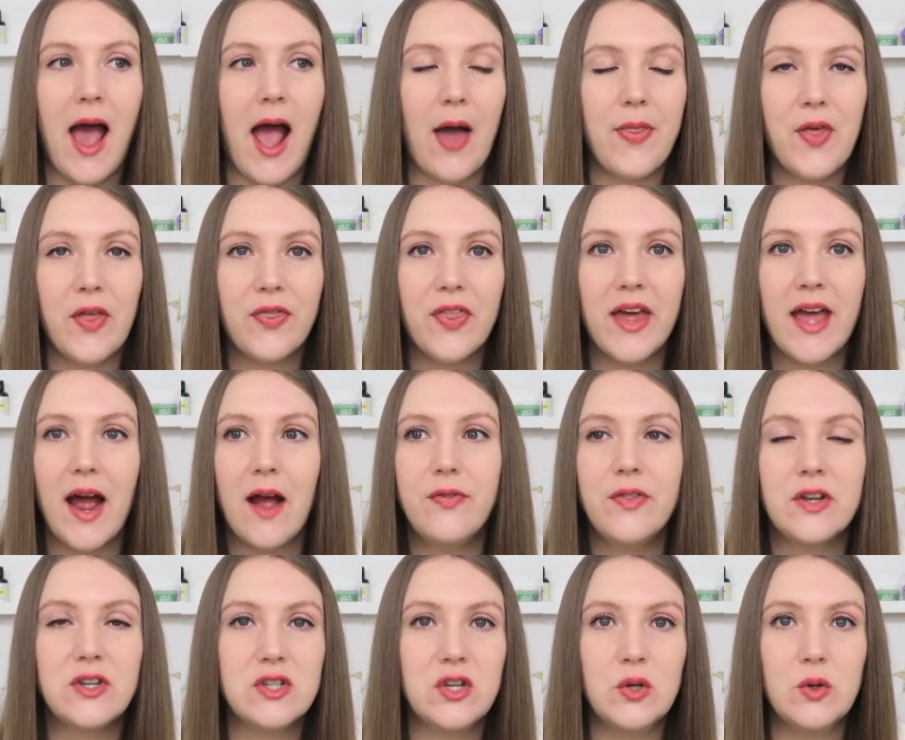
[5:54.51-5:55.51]
I think they had
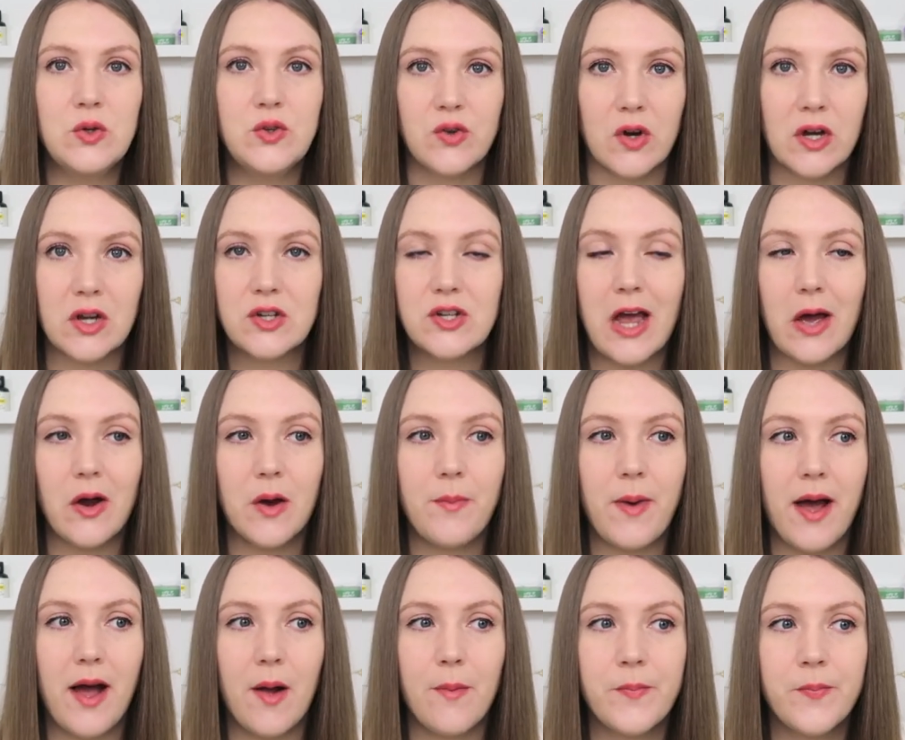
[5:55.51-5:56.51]
the Too Drunk shower
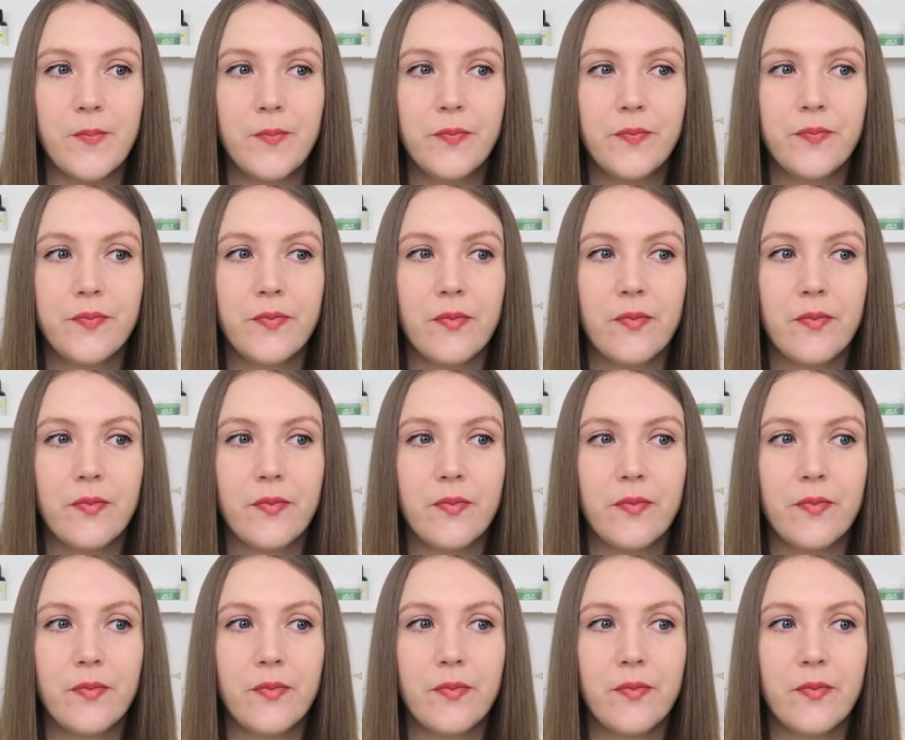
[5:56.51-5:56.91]
balm